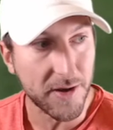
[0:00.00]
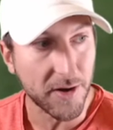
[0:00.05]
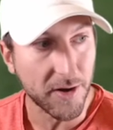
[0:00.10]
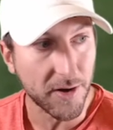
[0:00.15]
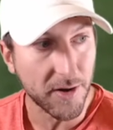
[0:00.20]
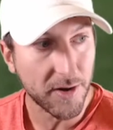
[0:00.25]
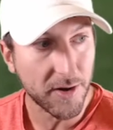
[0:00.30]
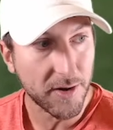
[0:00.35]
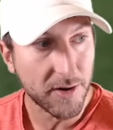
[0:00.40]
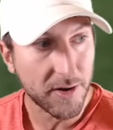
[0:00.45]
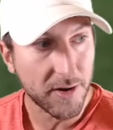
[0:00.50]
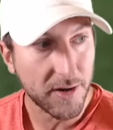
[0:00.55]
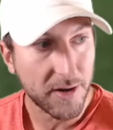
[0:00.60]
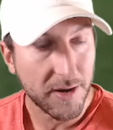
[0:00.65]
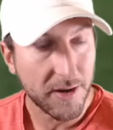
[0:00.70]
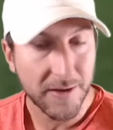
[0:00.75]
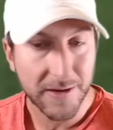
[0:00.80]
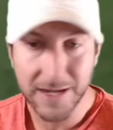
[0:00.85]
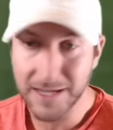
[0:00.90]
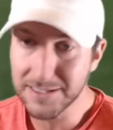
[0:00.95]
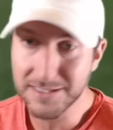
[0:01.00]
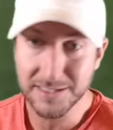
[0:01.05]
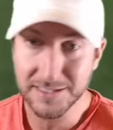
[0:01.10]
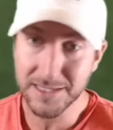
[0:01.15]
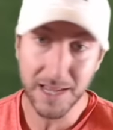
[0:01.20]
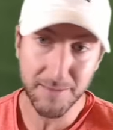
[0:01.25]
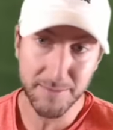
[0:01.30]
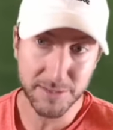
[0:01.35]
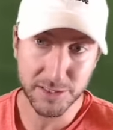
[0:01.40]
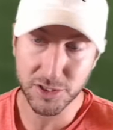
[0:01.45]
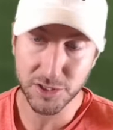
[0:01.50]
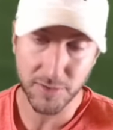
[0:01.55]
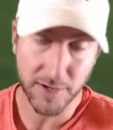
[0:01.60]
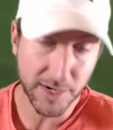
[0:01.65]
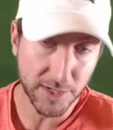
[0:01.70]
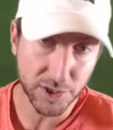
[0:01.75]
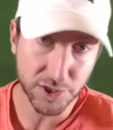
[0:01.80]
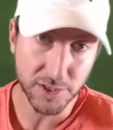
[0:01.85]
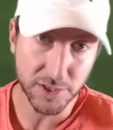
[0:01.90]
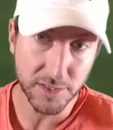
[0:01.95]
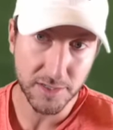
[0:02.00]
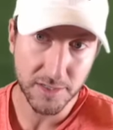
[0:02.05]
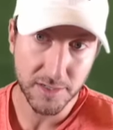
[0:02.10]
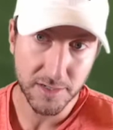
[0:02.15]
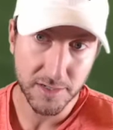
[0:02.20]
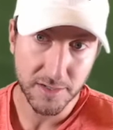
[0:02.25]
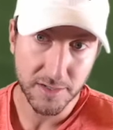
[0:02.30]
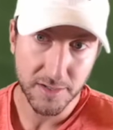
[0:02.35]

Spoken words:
there? Because it's not misdirection.